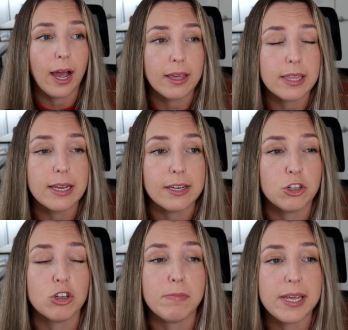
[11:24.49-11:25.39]
I think it
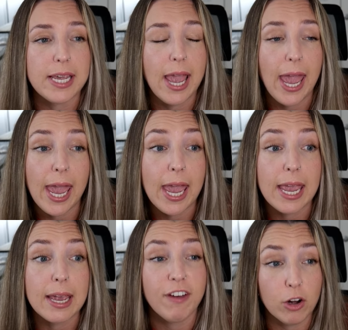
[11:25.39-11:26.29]
should be
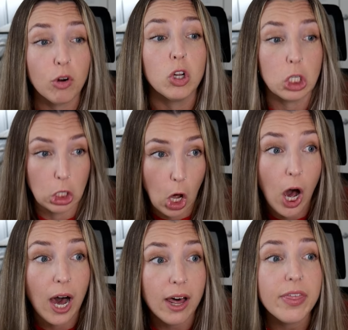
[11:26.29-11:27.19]
a federal
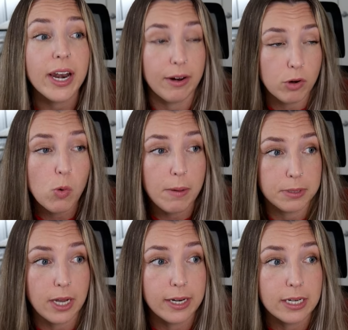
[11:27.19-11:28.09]
law that every
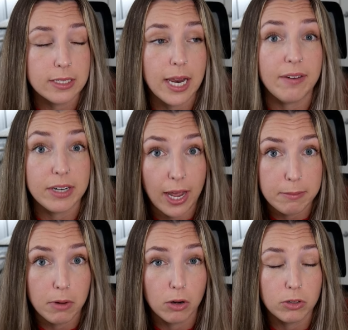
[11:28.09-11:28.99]
website needs to have a
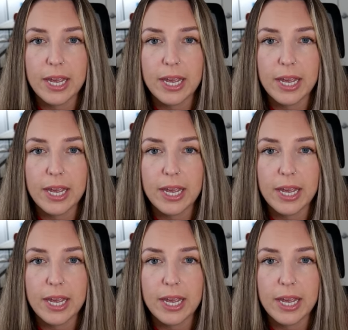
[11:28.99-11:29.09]
night mode.